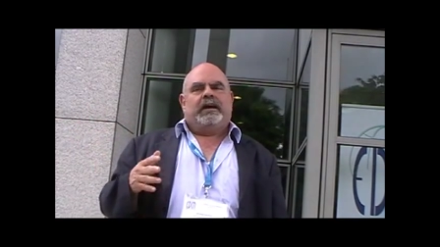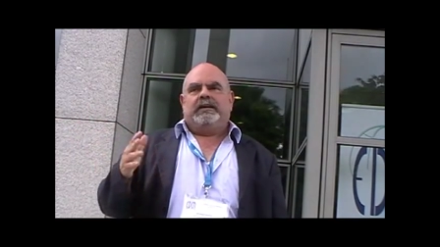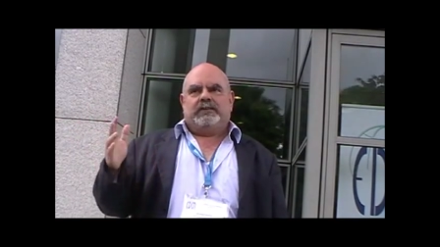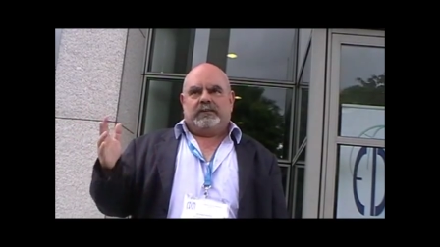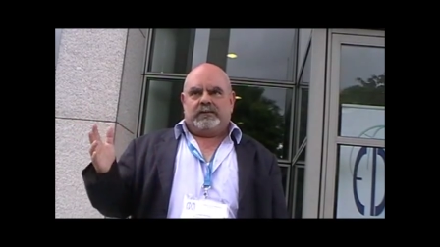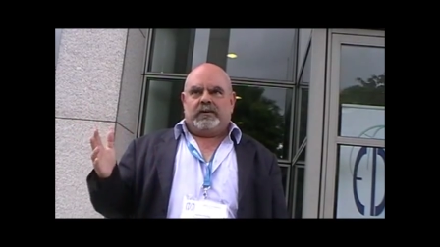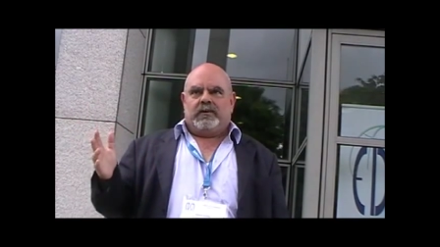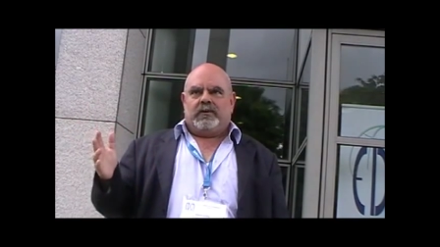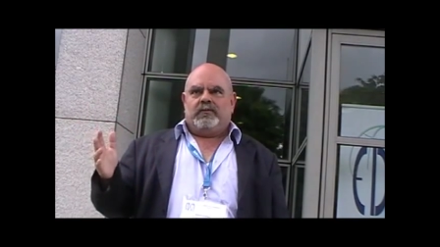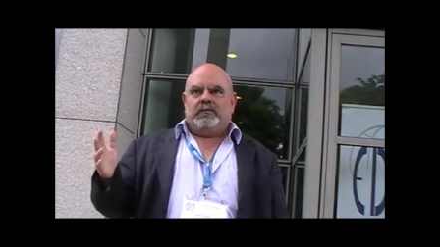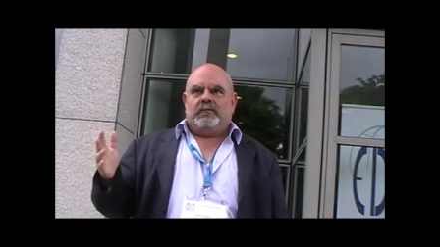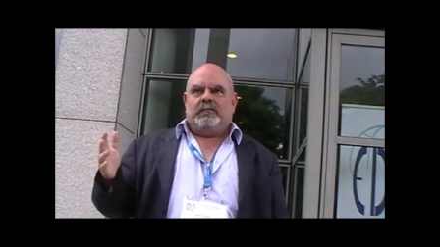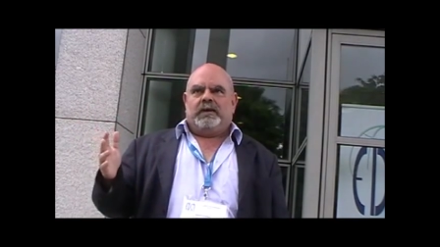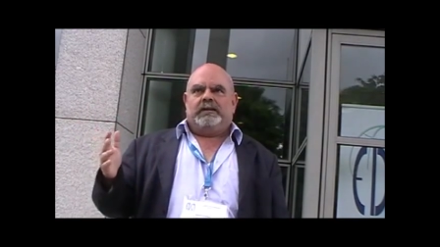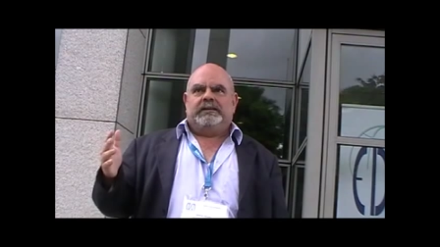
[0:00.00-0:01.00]
I don't know,
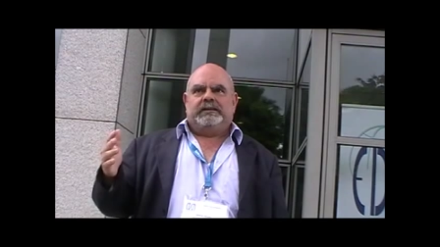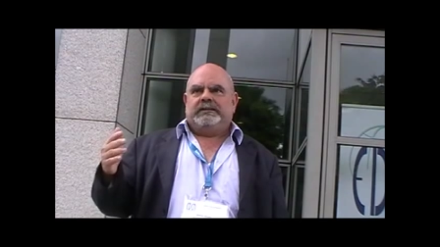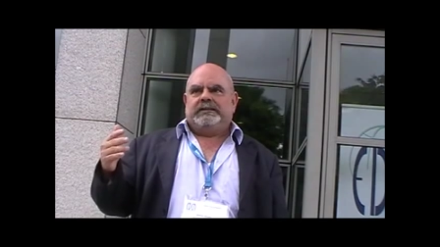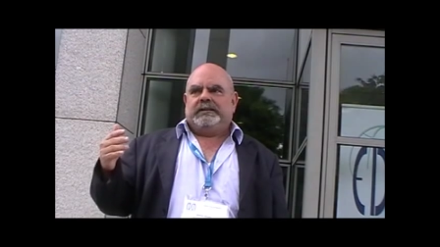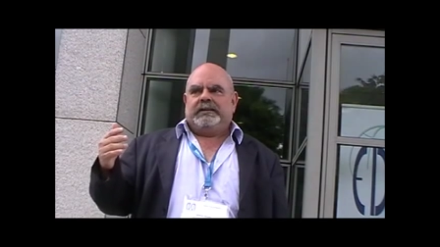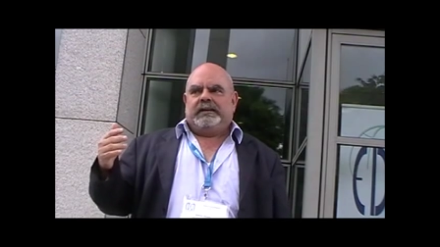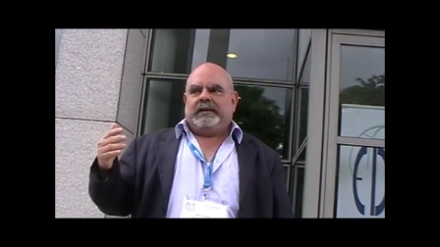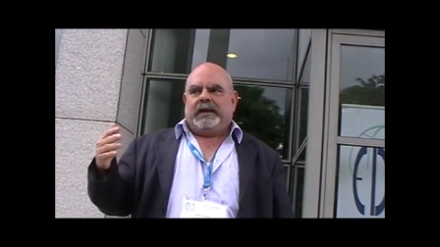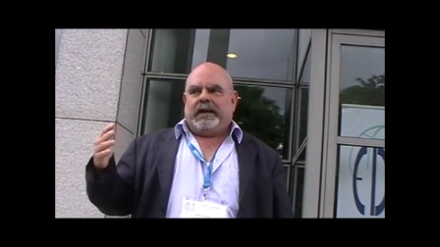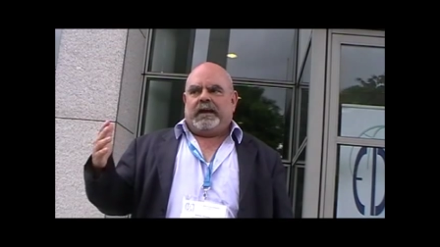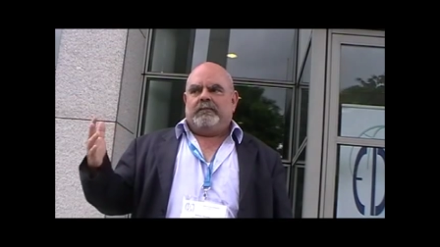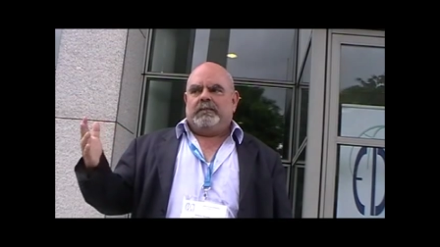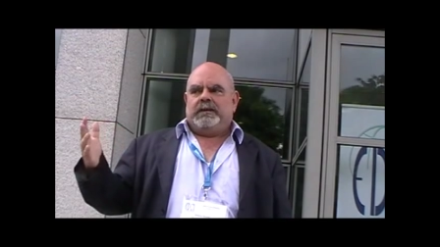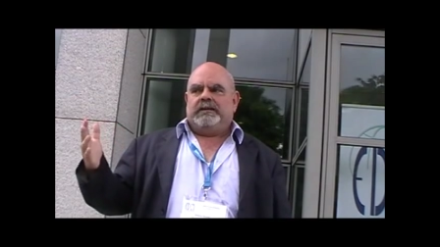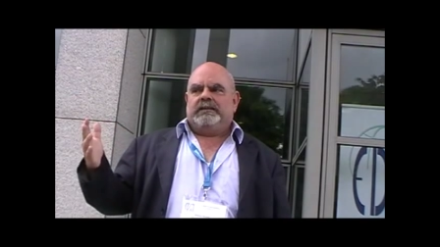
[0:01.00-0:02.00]
but
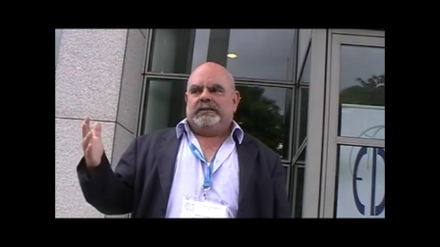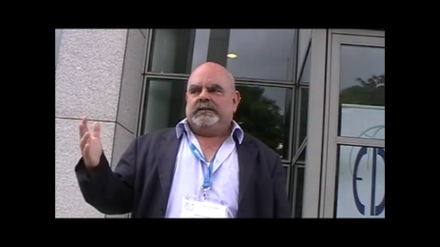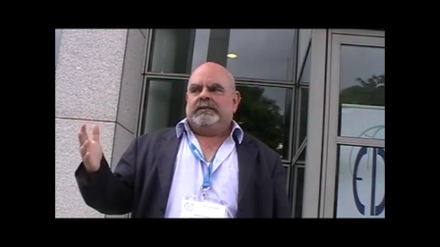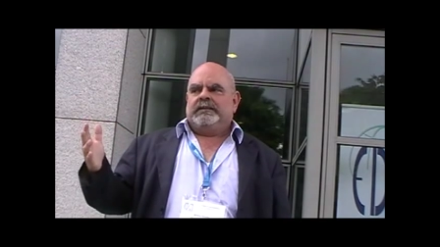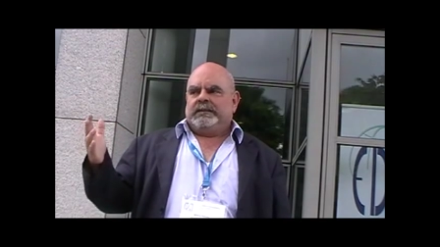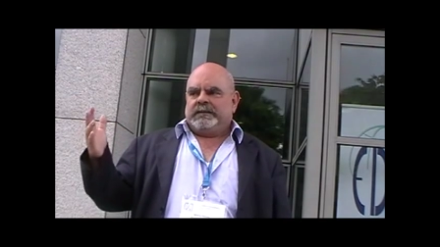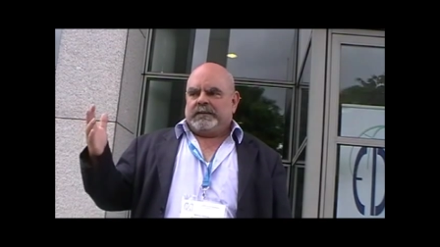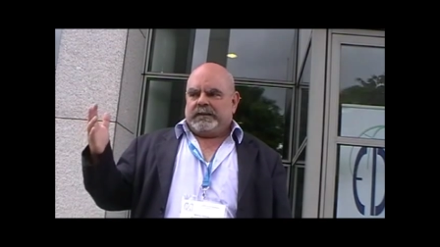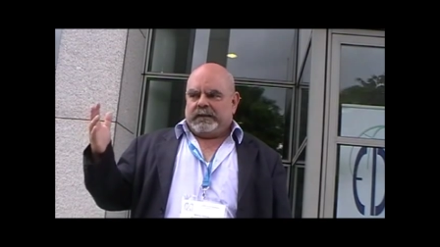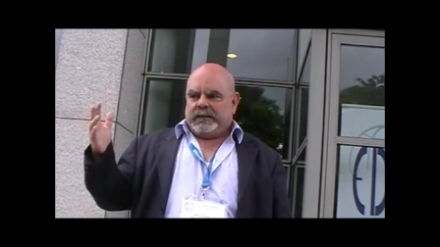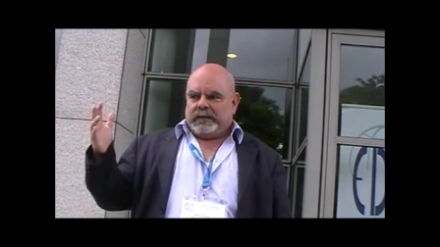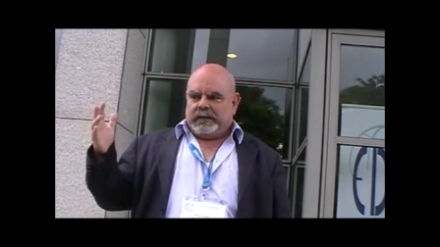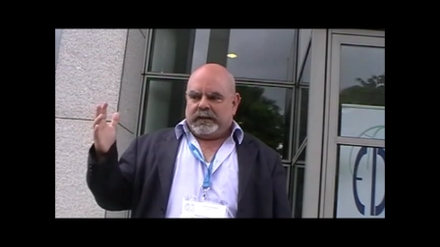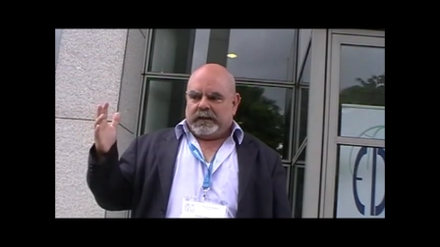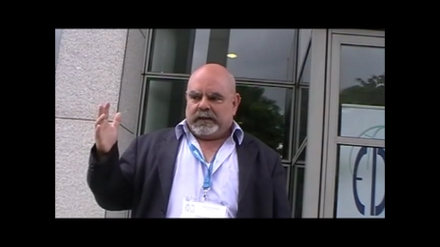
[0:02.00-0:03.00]
I mean, it,
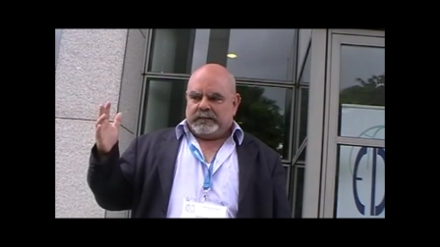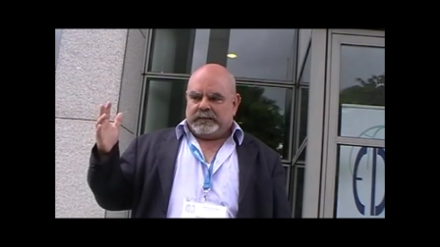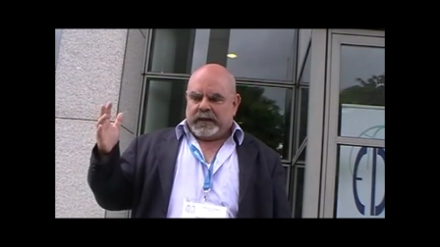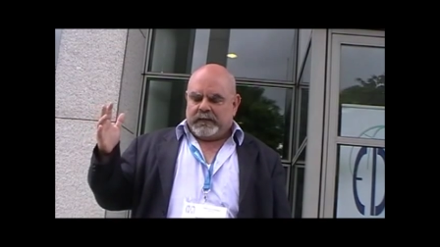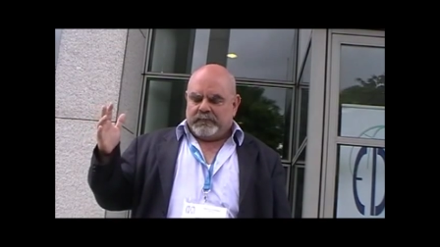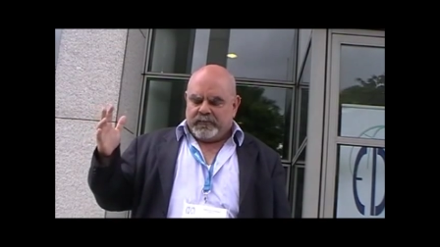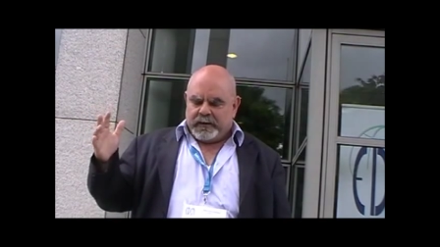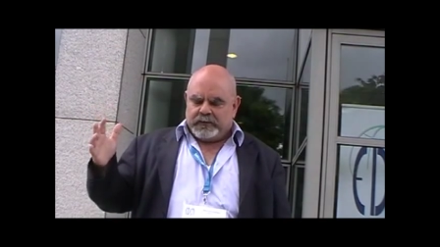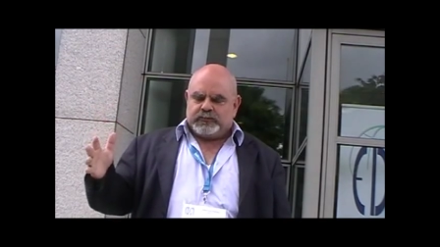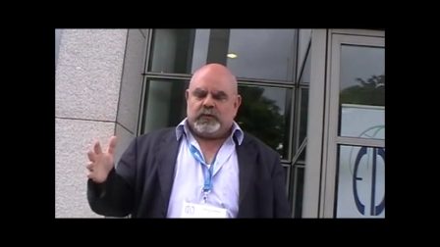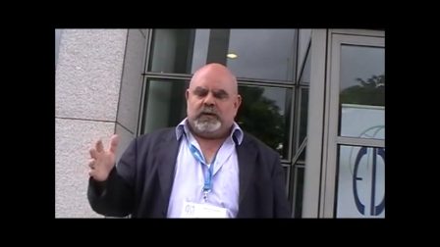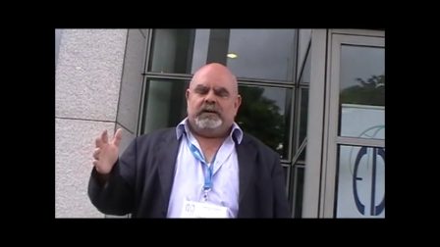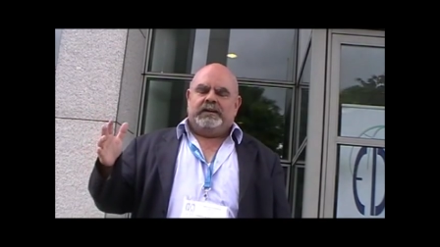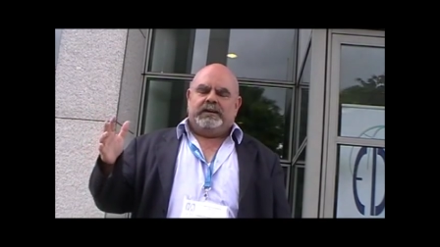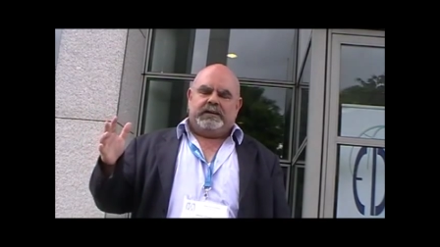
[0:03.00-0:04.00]
it,
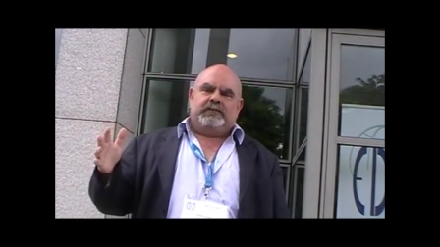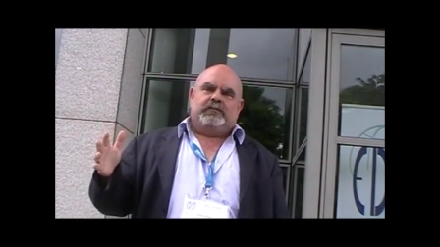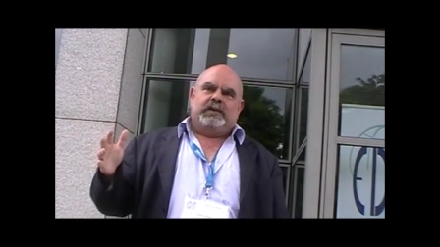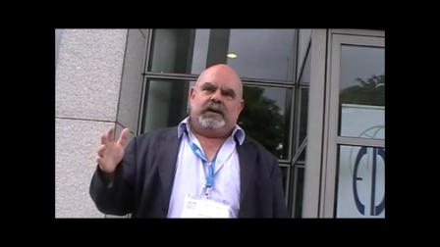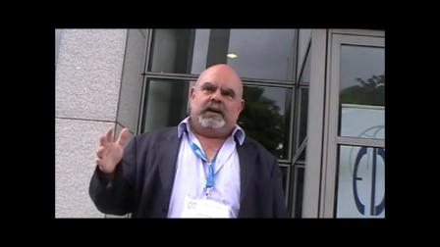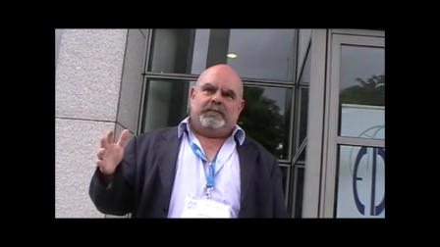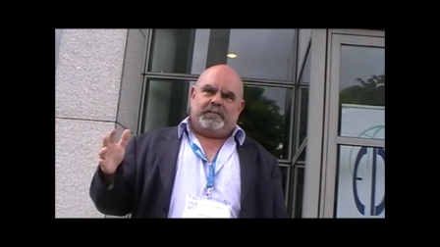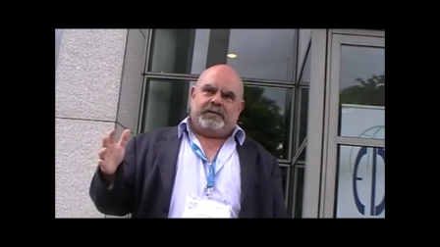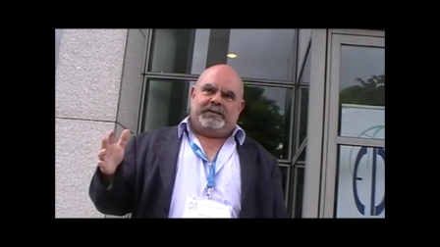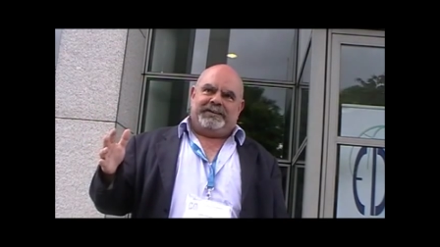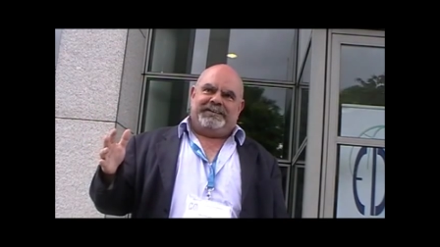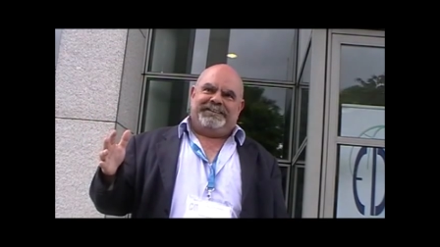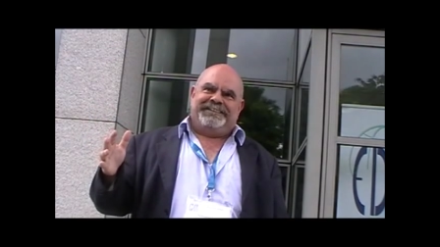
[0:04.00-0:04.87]
eventually it will happen,